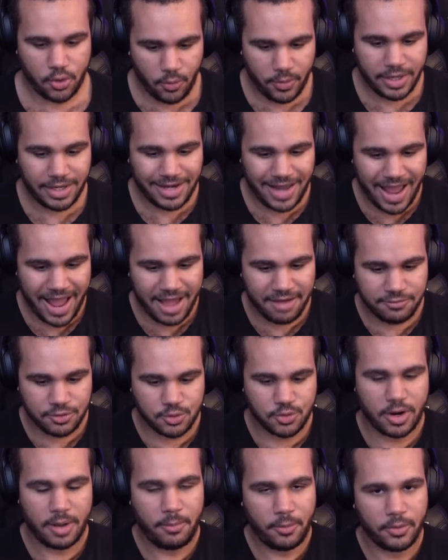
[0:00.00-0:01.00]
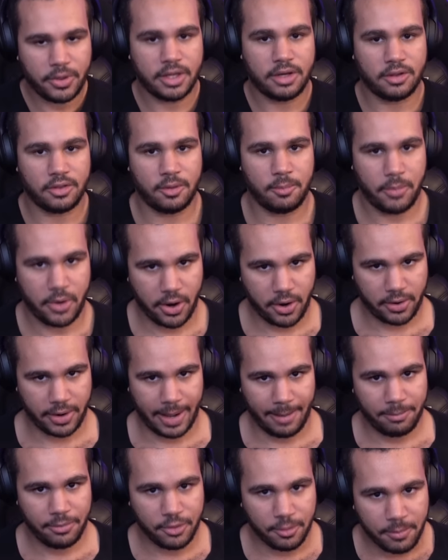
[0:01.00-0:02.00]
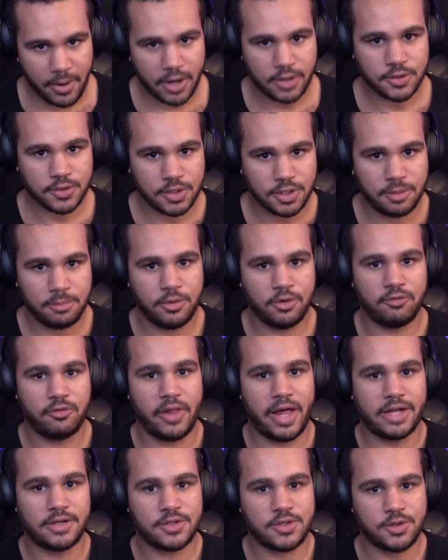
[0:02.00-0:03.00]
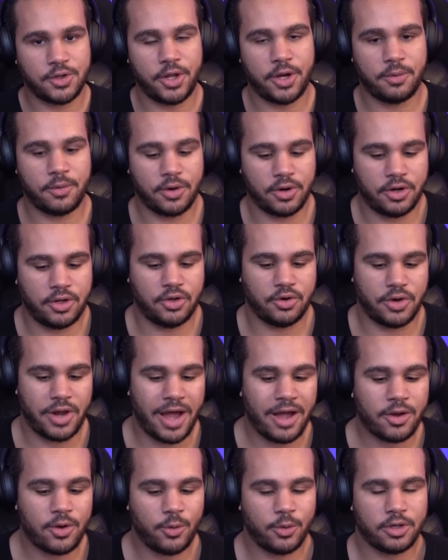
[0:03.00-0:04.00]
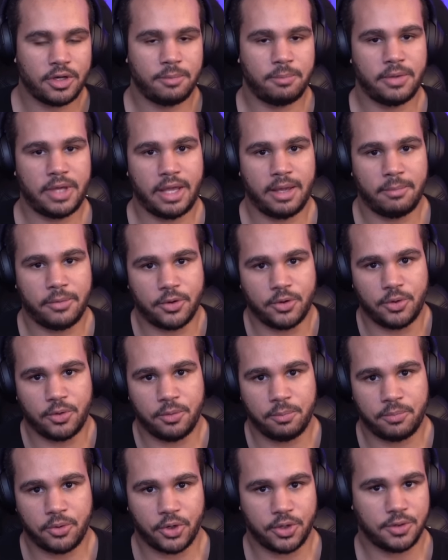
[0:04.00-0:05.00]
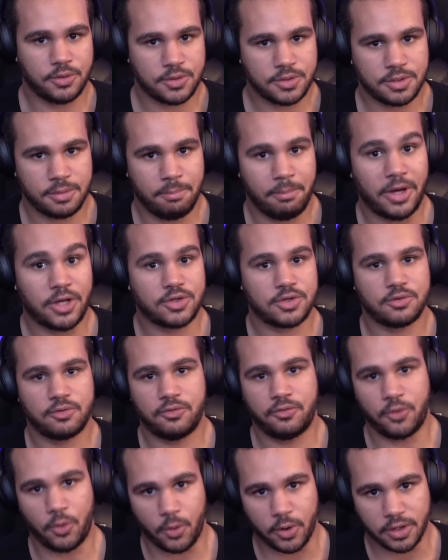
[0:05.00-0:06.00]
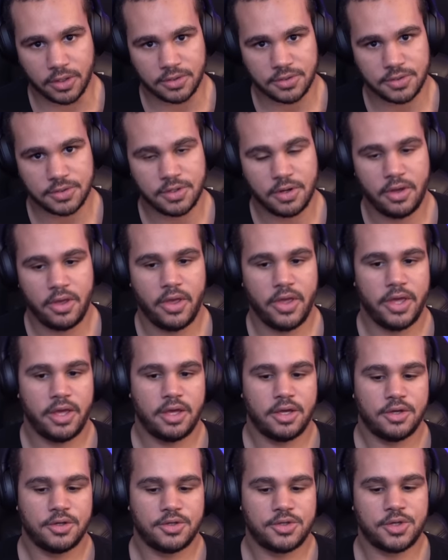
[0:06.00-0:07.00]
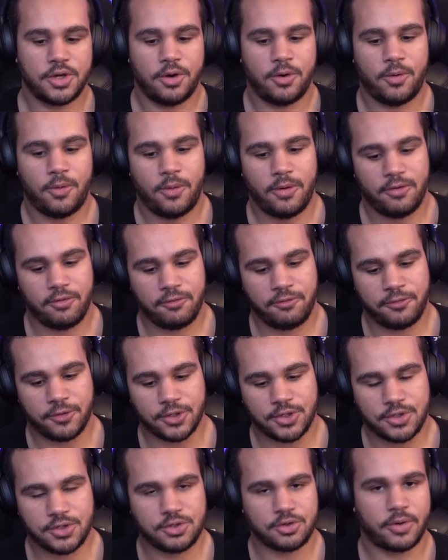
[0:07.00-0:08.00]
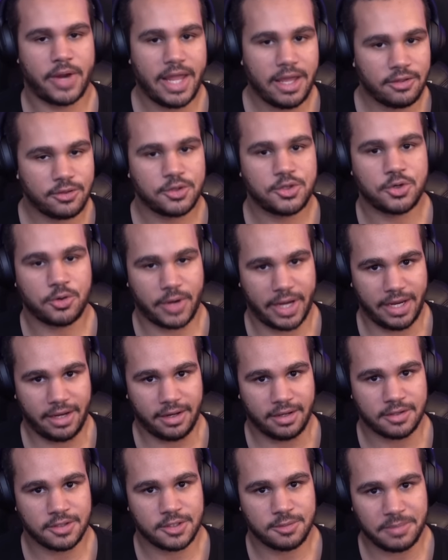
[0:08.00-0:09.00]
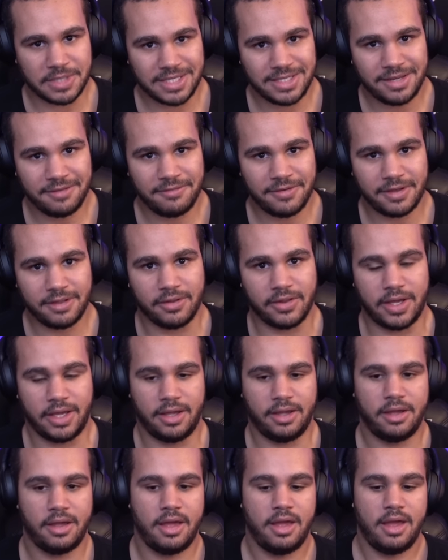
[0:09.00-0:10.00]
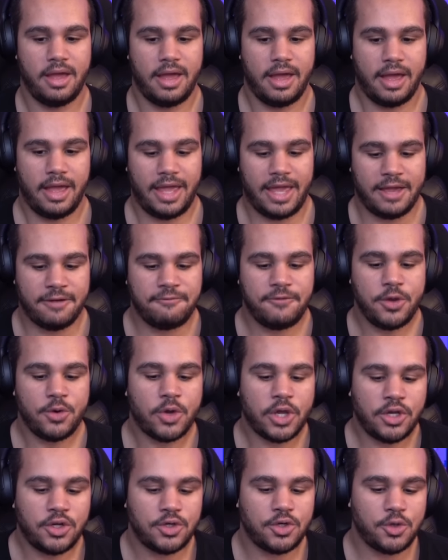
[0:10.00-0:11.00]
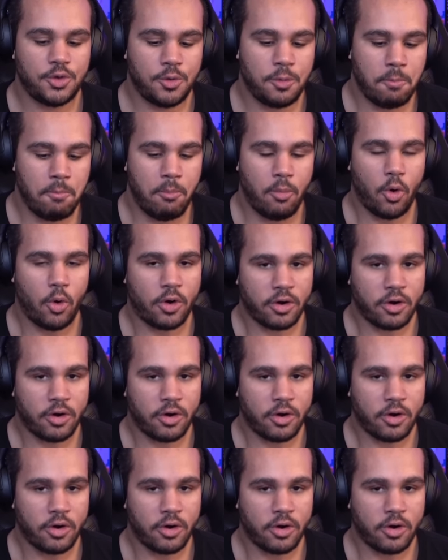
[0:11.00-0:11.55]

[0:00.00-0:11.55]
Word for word: you're going to have trouble getting the bar up. The bar is going to move a lot slower. You're not going to be able to produce much force. So, for strength training specifically, if you can do